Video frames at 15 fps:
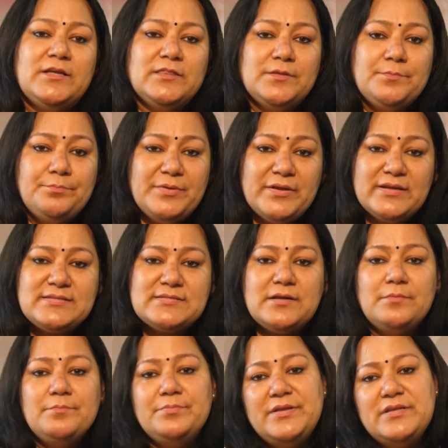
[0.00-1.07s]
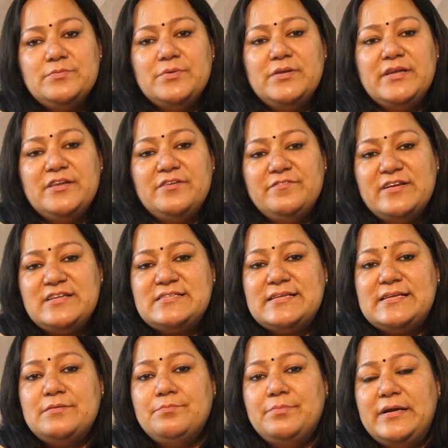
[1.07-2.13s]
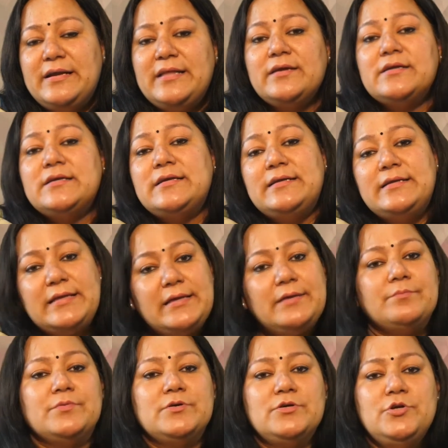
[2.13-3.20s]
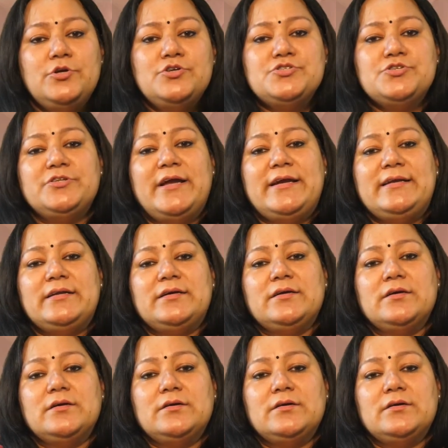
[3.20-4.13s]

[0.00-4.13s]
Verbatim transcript: The biggest companies will invest in building a team so that